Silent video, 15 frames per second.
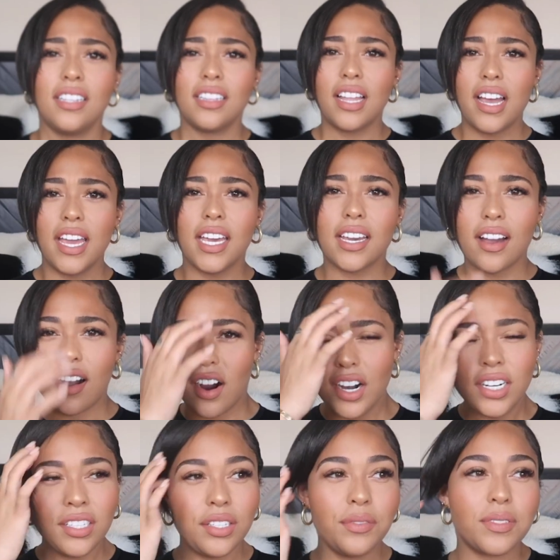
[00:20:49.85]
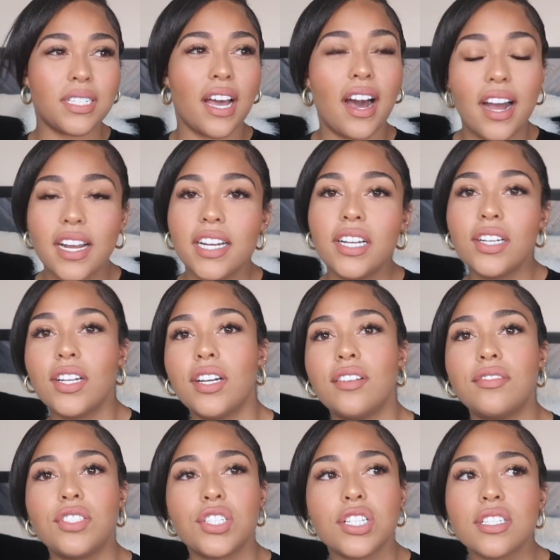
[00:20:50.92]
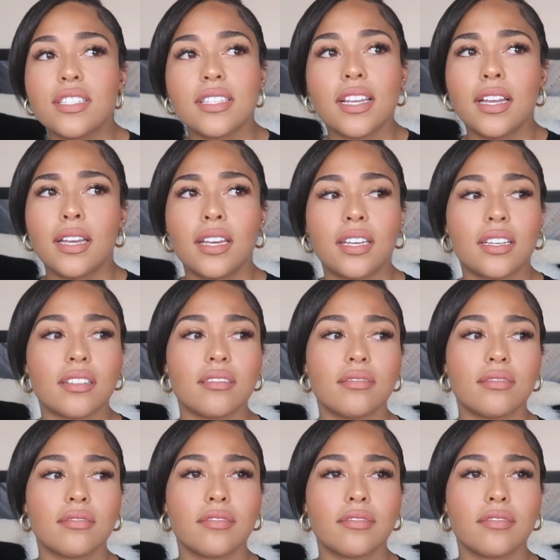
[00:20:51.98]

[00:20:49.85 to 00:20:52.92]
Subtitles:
Like, aren't you tired of just like